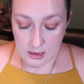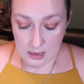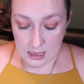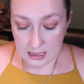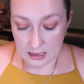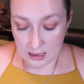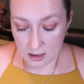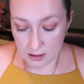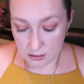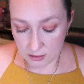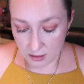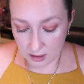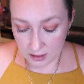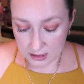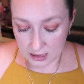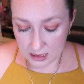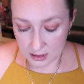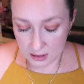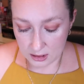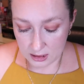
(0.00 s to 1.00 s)
And I thought
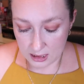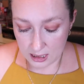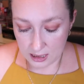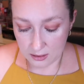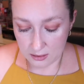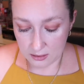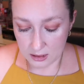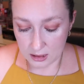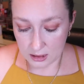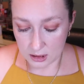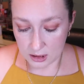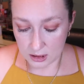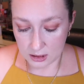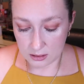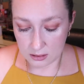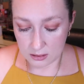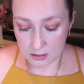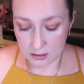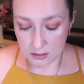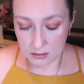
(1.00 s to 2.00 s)
that's how they
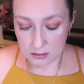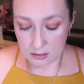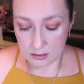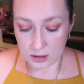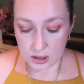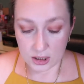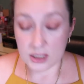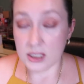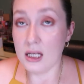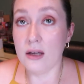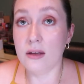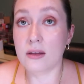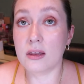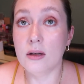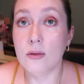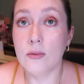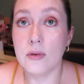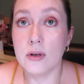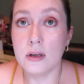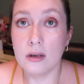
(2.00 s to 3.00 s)
just, just how
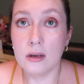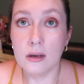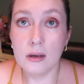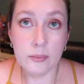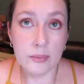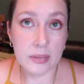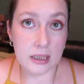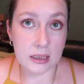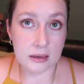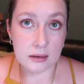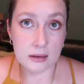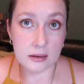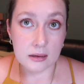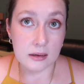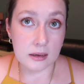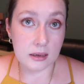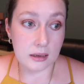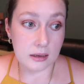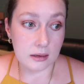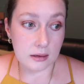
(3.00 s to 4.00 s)
they were, but
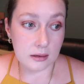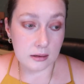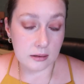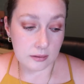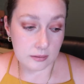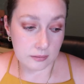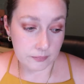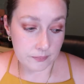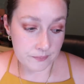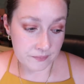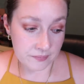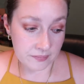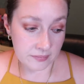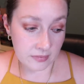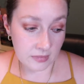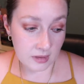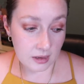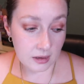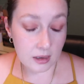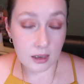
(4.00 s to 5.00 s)
the,
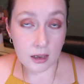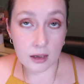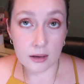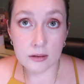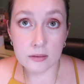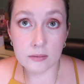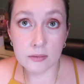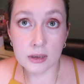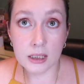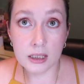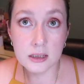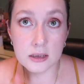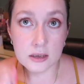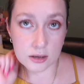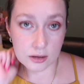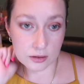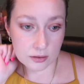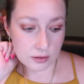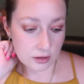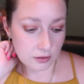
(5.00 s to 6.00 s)
the other one I
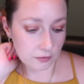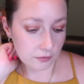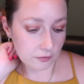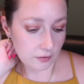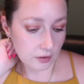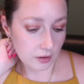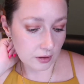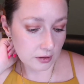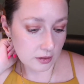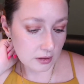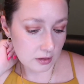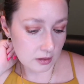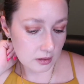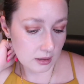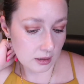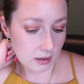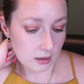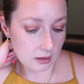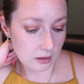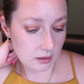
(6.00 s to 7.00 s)
showed you
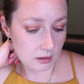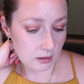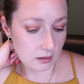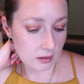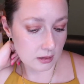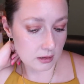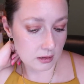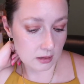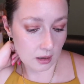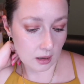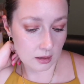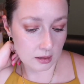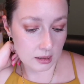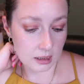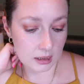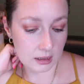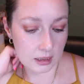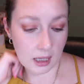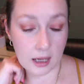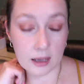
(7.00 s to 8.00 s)
first is not
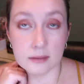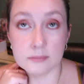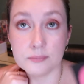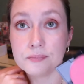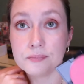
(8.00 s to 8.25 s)
like that.